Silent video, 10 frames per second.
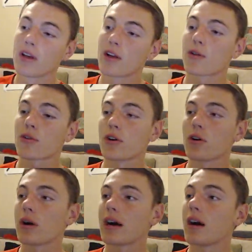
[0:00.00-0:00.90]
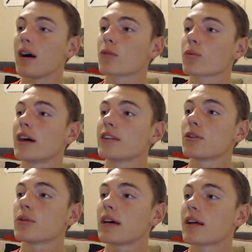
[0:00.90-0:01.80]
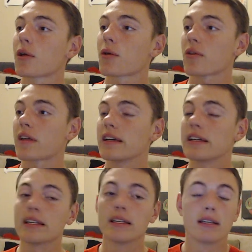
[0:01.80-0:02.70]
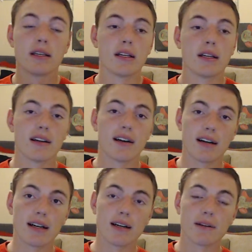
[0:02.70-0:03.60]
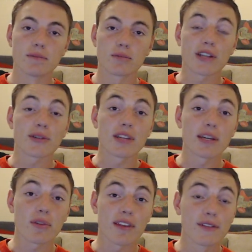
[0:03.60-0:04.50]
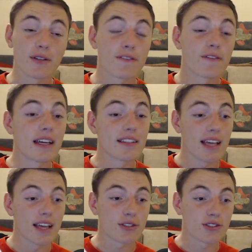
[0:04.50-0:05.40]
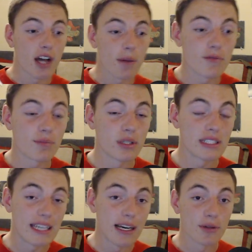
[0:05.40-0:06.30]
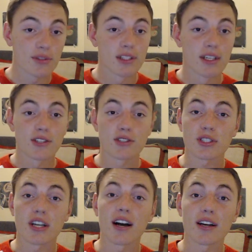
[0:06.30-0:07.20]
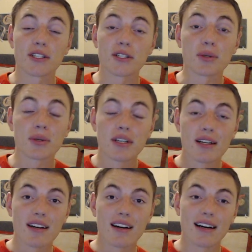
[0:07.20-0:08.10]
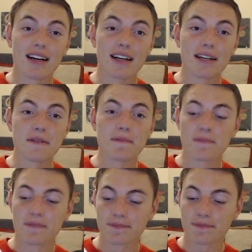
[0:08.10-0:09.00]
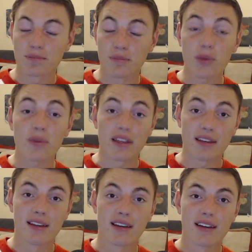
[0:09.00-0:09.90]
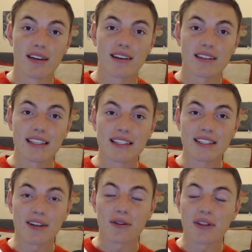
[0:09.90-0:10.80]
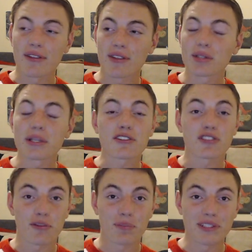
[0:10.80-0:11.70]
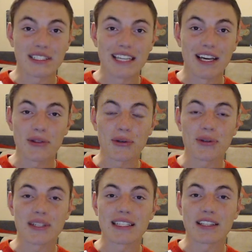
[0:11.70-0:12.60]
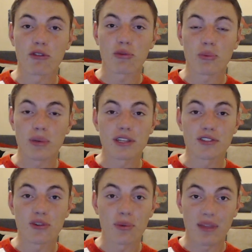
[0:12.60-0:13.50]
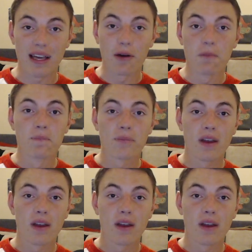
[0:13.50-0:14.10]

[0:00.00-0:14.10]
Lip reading: So Rhino as a record label, they've done a fantastic job of putting out Chicago music, getting all these collections put together, getting these reissues out.